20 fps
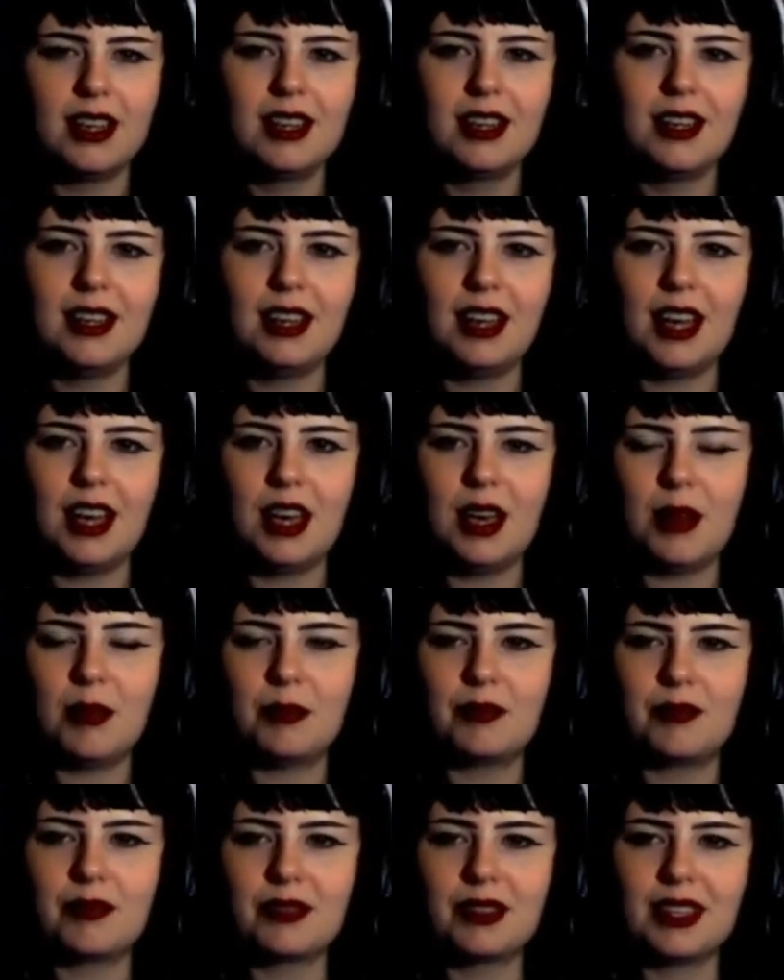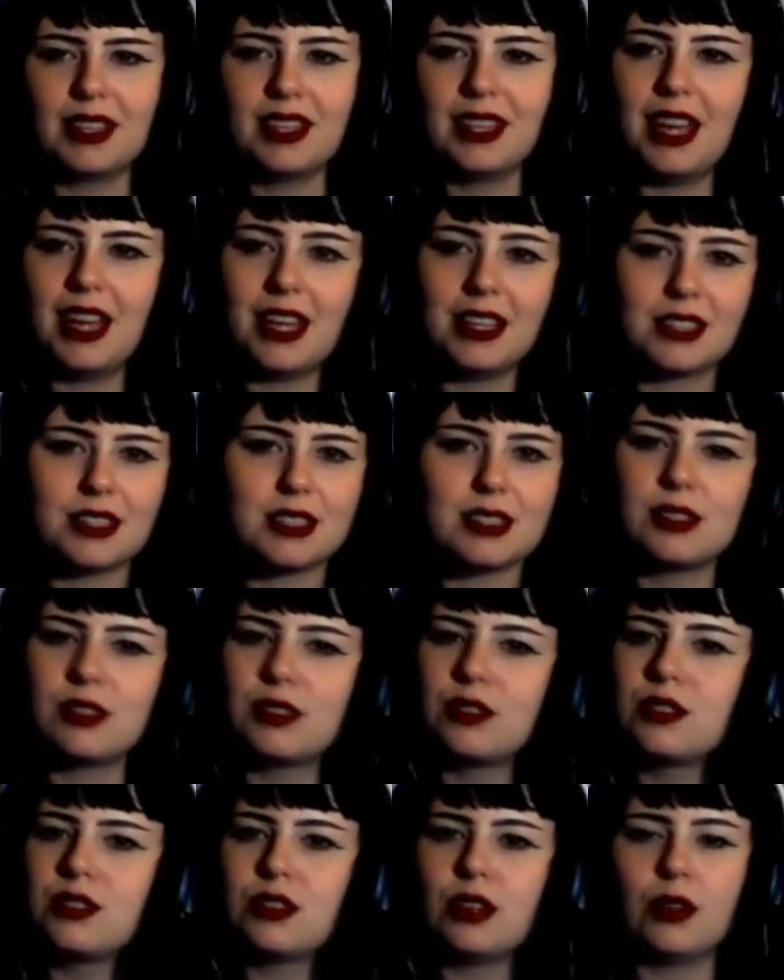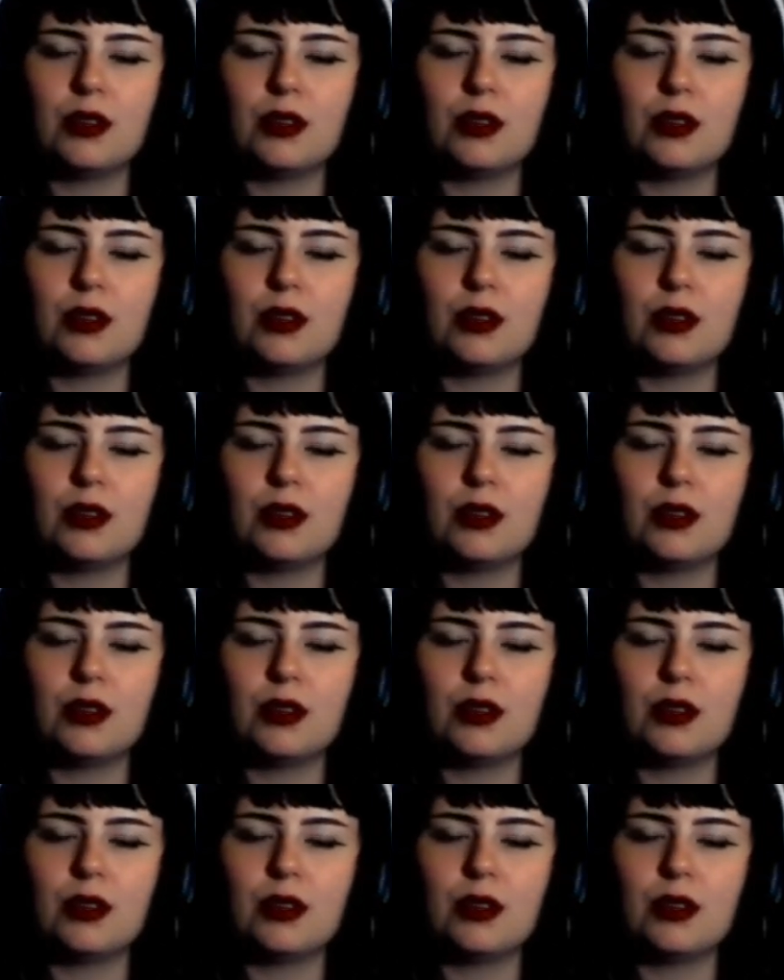Um, it's so